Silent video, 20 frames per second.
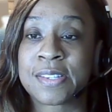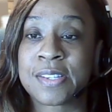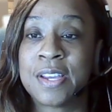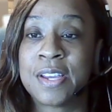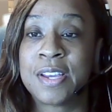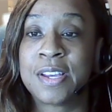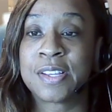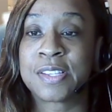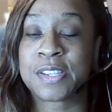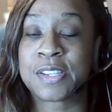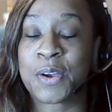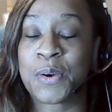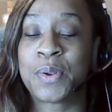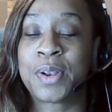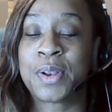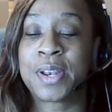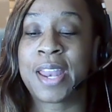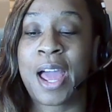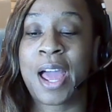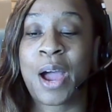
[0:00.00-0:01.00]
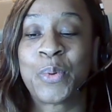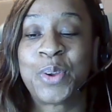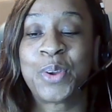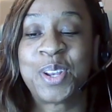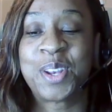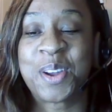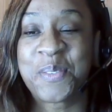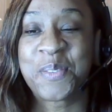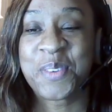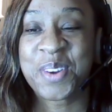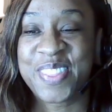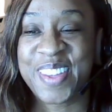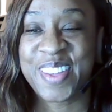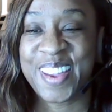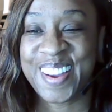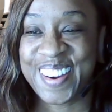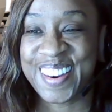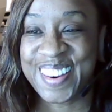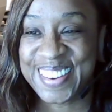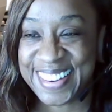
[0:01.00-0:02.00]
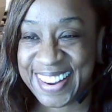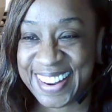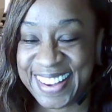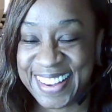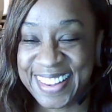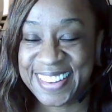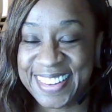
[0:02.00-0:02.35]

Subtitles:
So now we know what they are not.